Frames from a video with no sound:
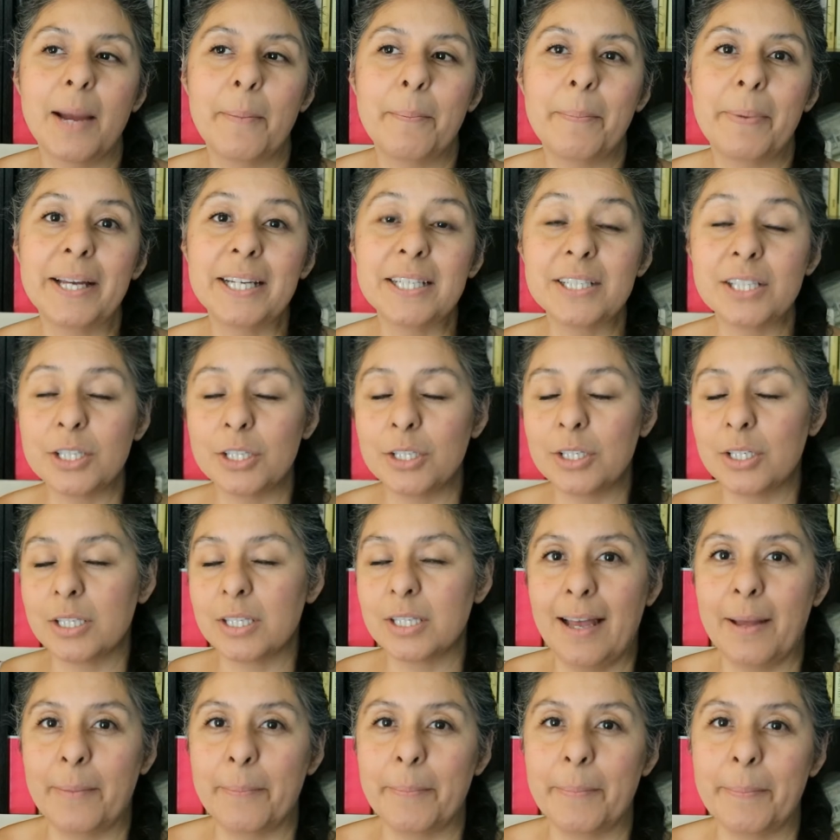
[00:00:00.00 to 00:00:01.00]
but
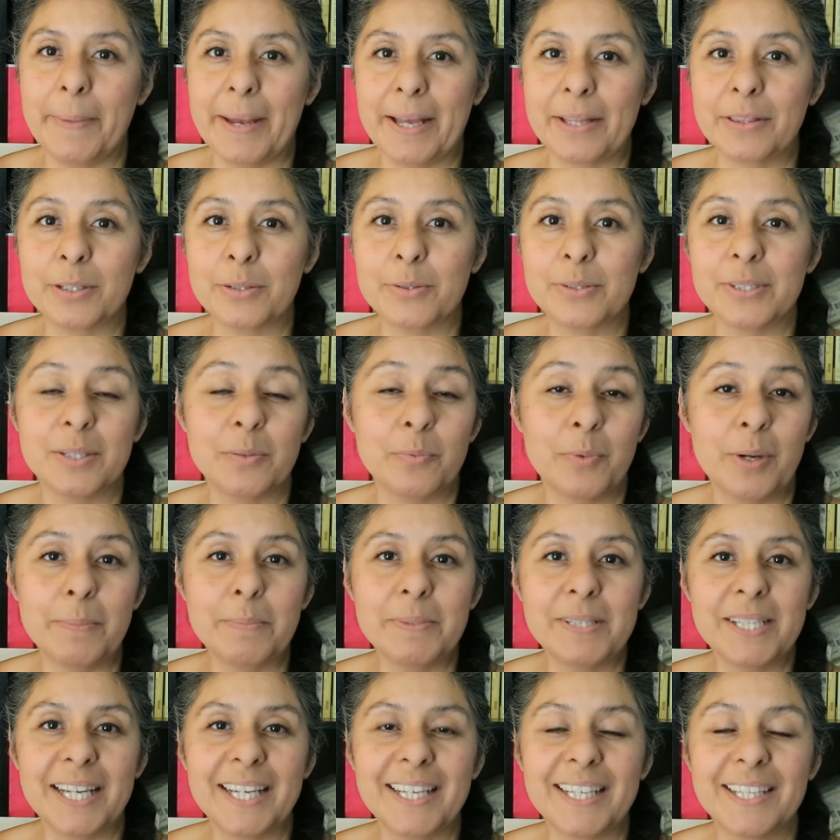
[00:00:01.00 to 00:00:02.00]
Matthew-C
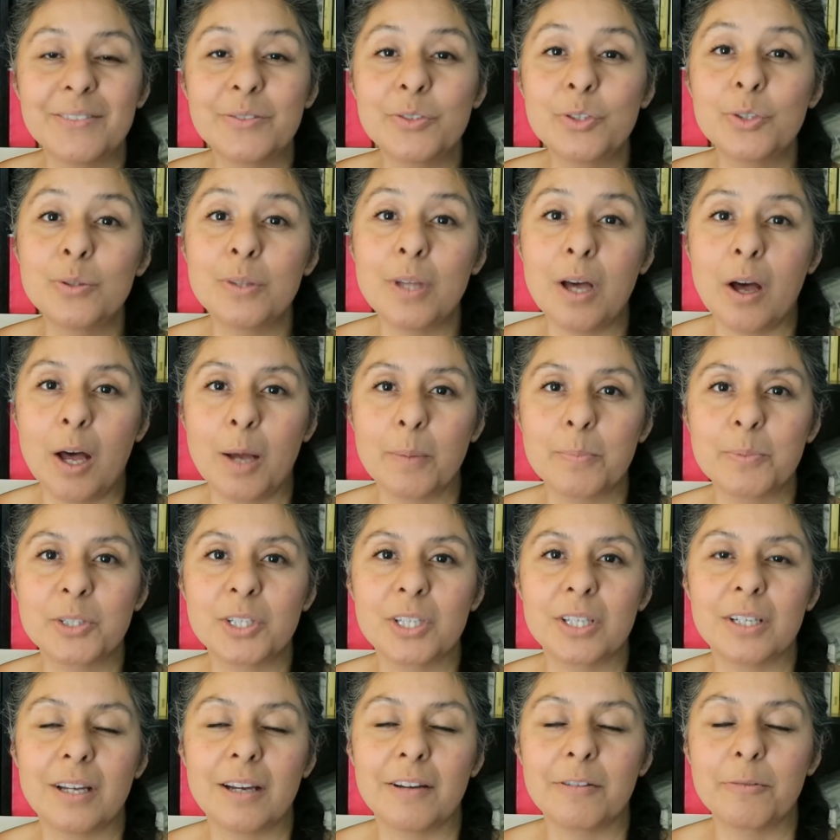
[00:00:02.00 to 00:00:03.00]
website gives you the
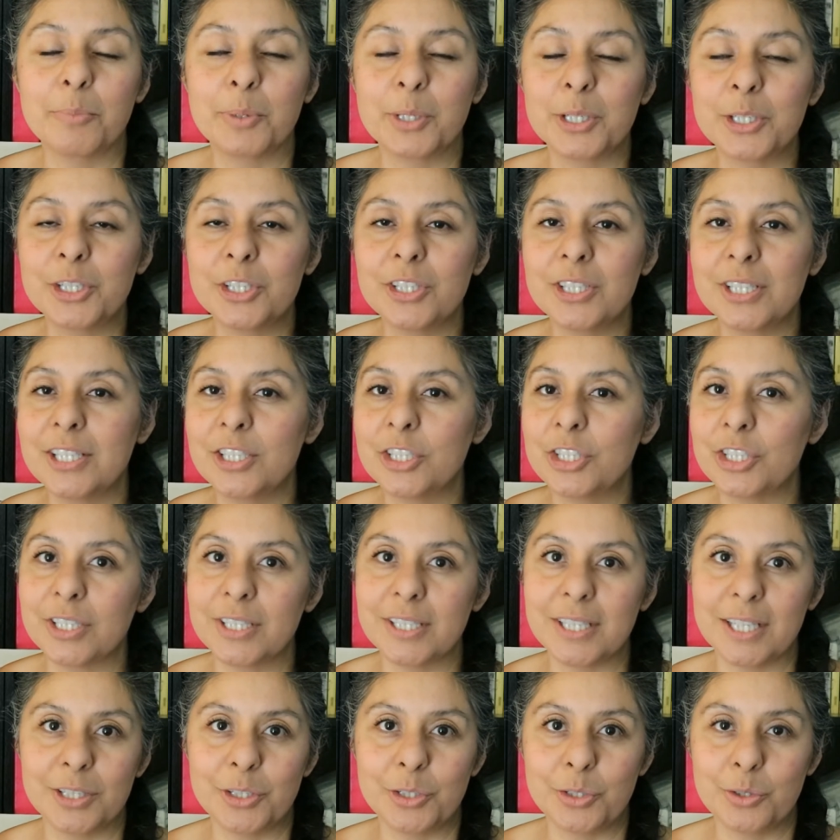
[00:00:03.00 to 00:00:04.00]
option of purchasing
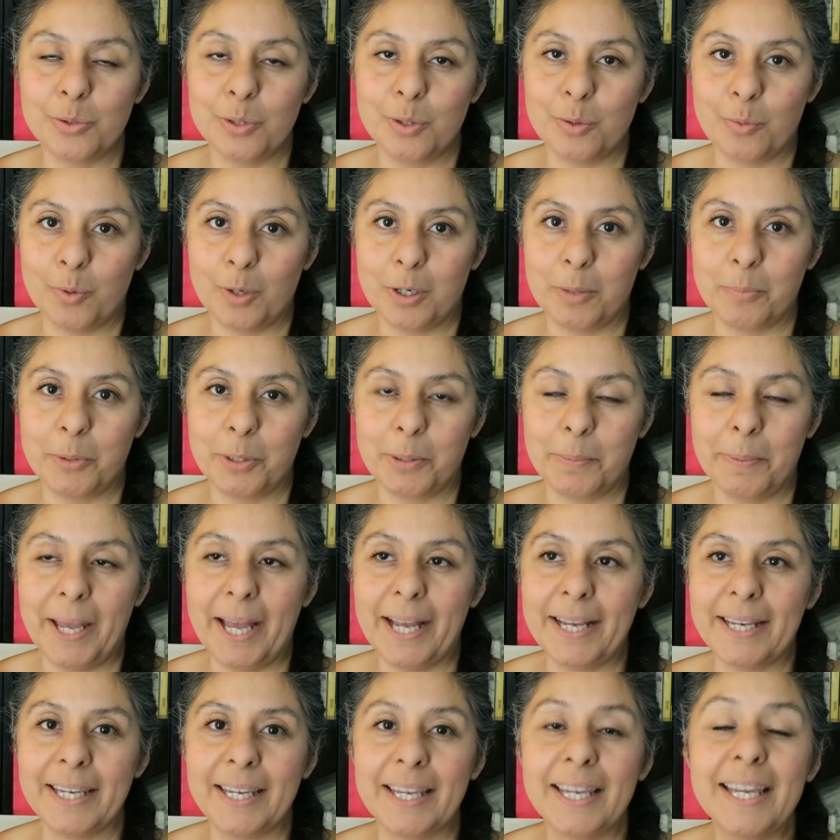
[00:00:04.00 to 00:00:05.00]
just a student workbook
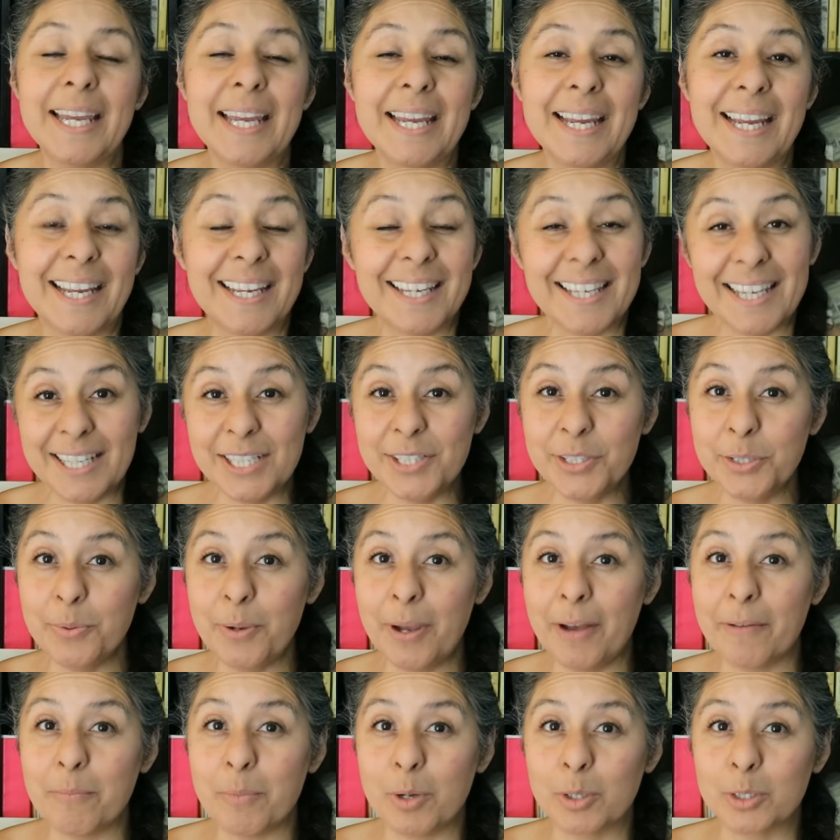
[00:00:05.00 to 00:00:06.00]
packet in case you
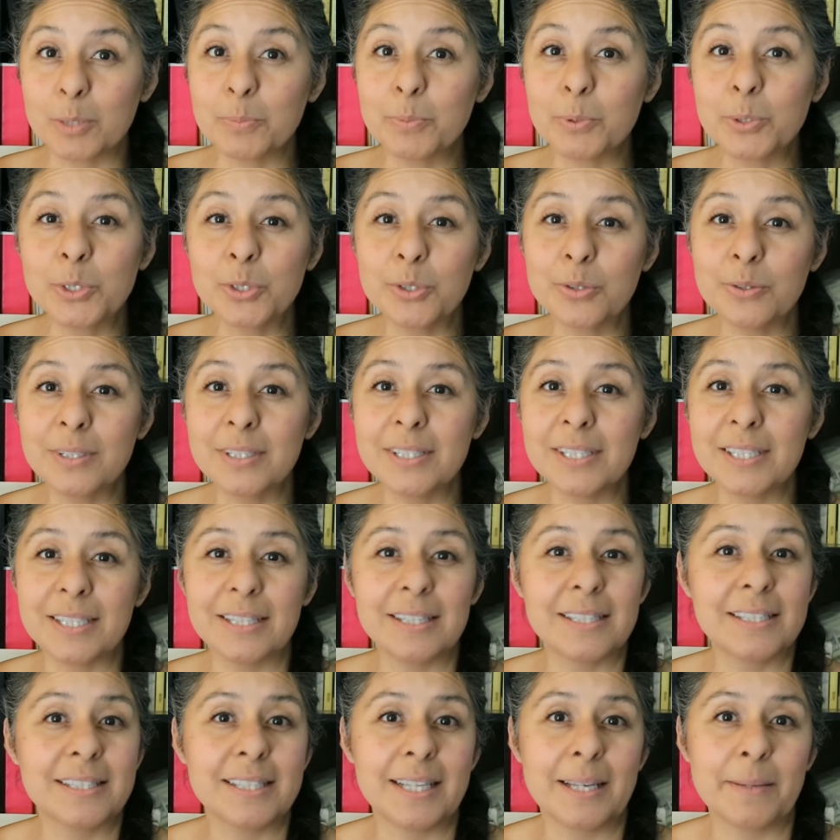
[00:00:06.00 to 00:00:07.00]
have multiple students in
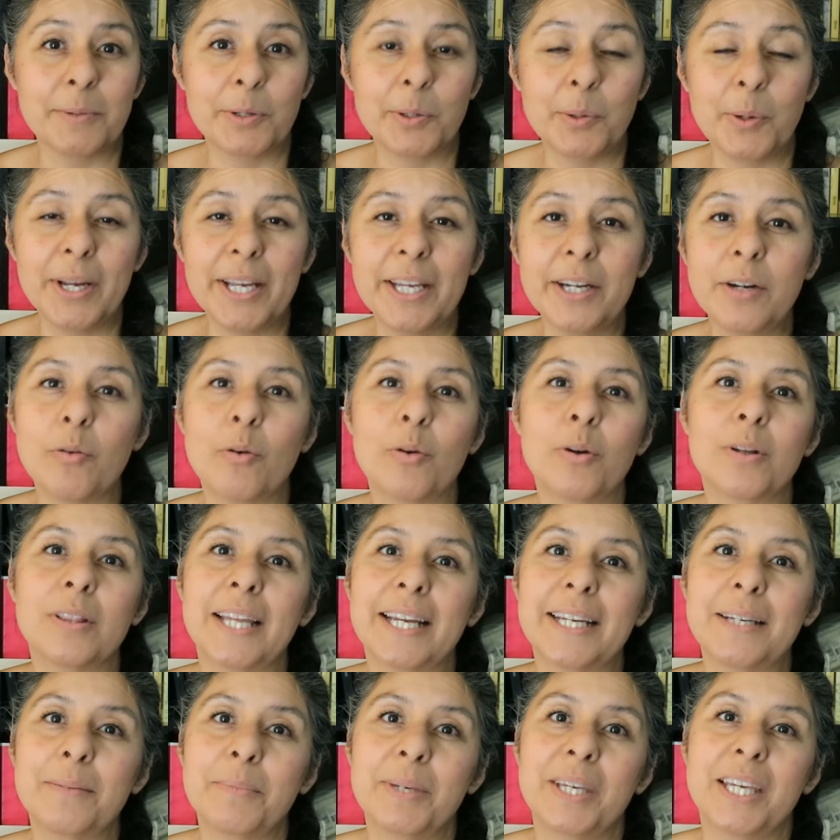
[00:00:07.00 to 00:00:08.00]
the same grade, or
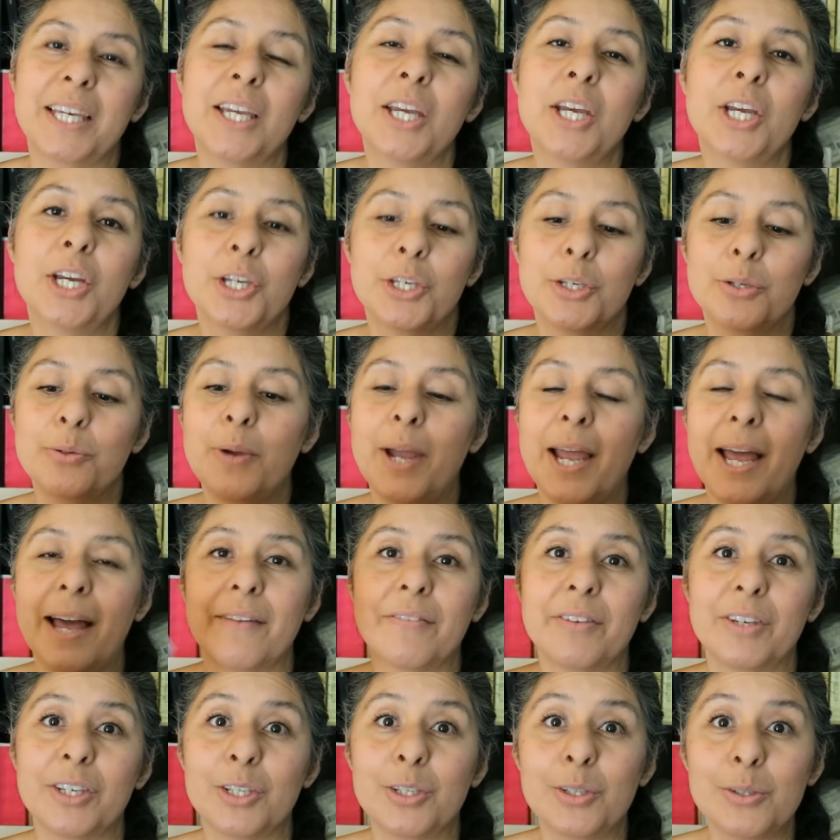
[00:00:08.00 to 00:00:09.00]
like me, you
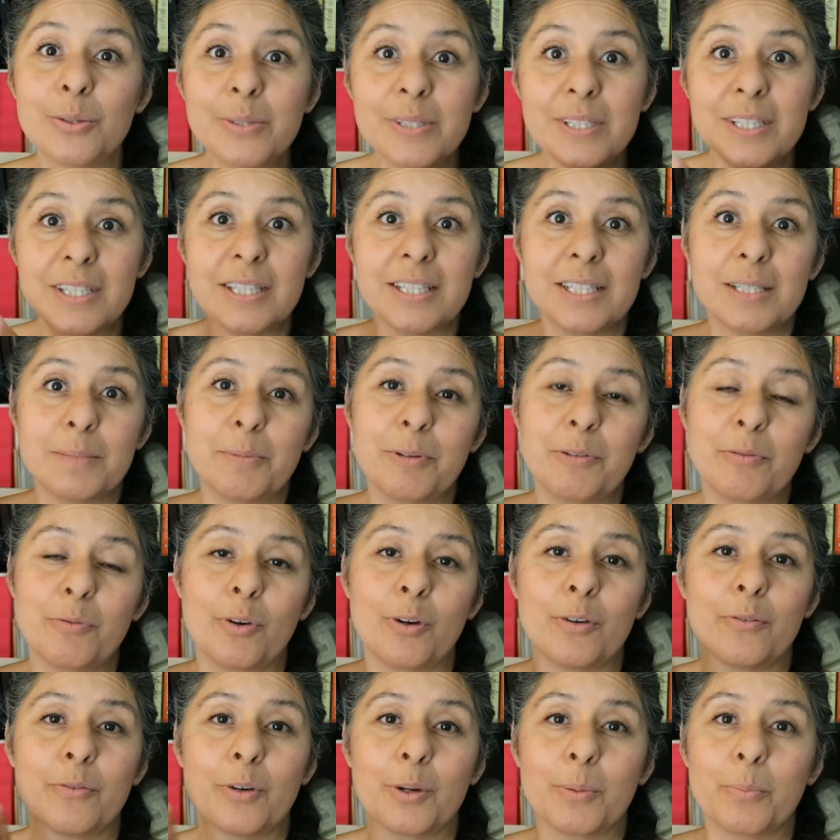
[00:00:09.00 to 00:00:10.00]
have used this
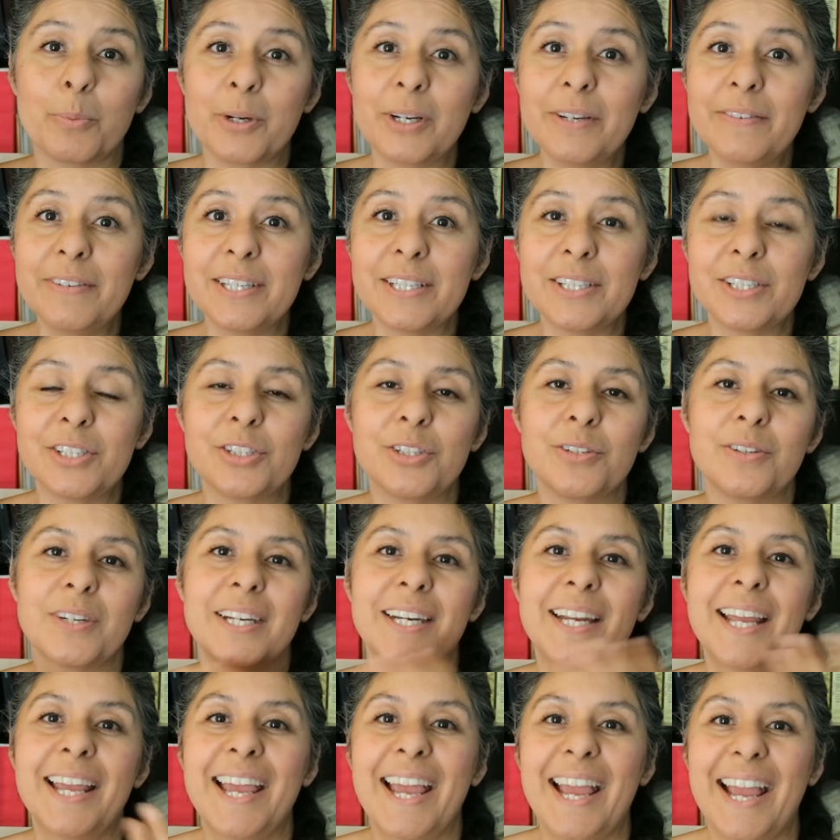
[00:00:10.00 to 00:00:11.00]
before for a previous
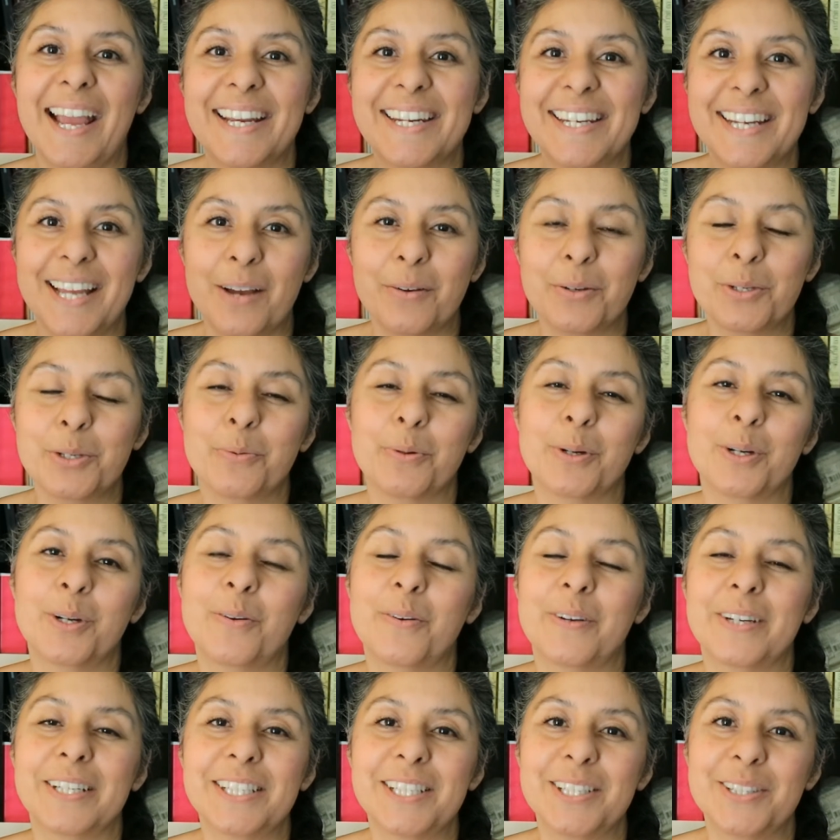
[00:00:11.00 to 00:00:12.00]
student and now you are
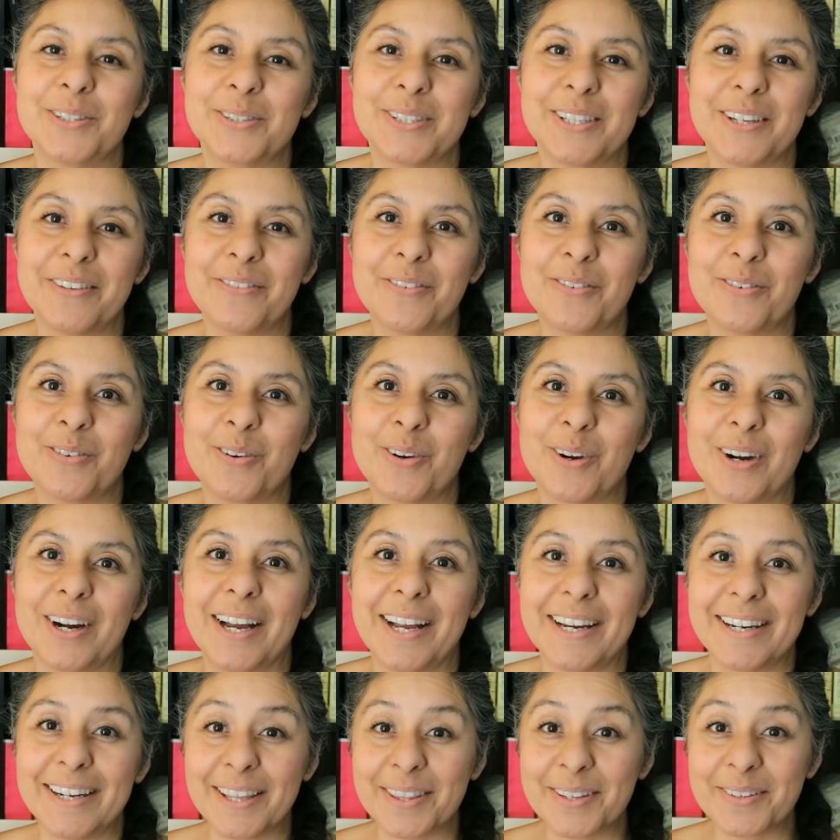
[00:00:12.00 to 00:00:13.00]
going to use it for
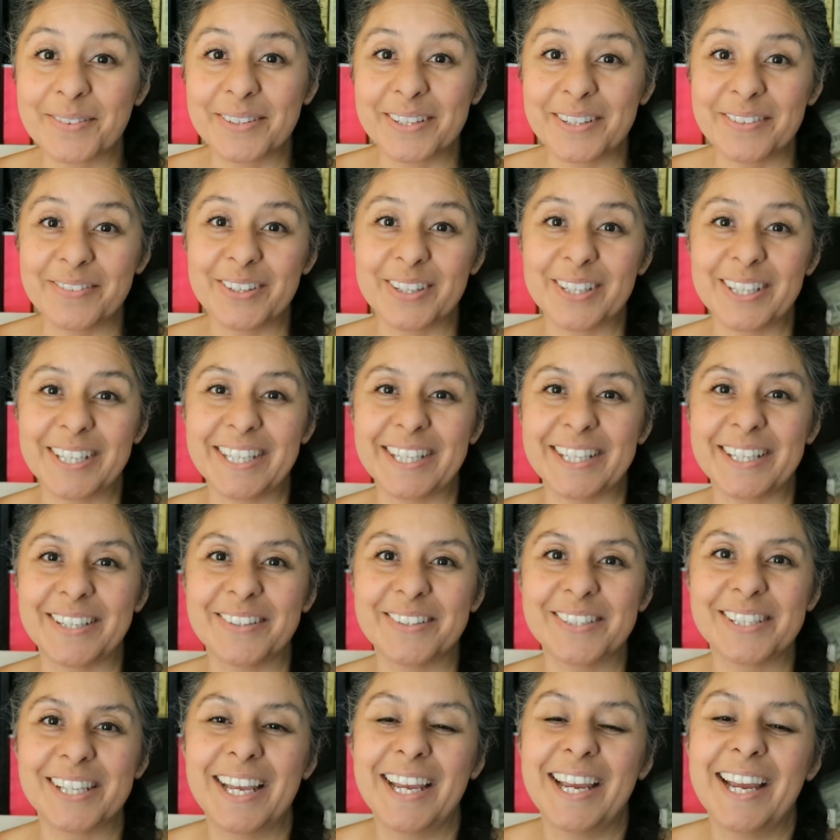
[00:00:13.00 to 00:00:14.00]
another one of your
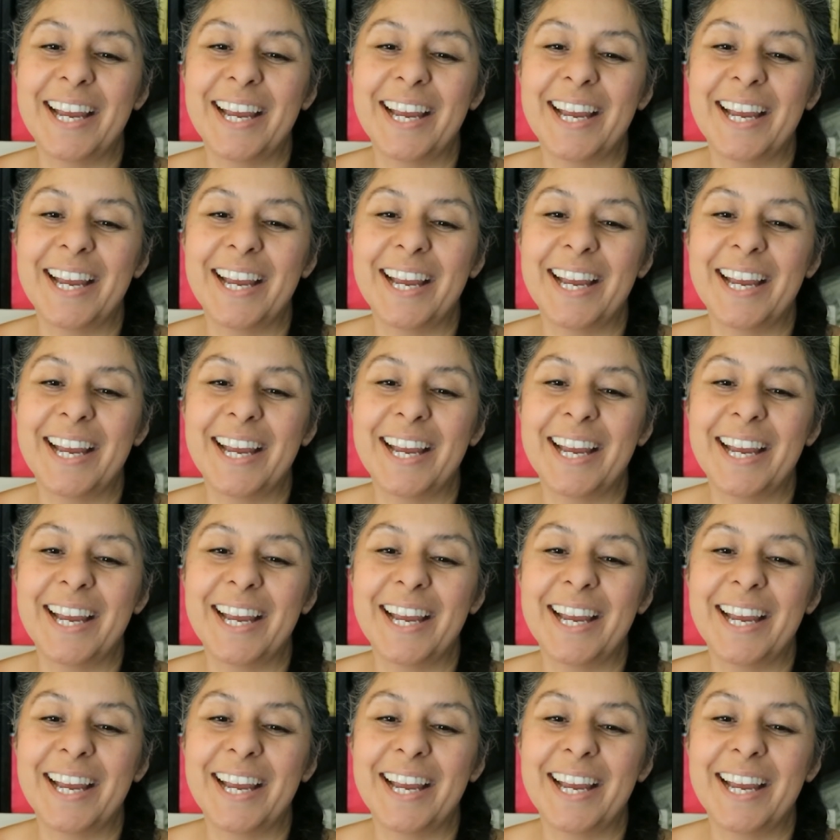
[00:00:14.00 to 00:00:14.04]
kiddos.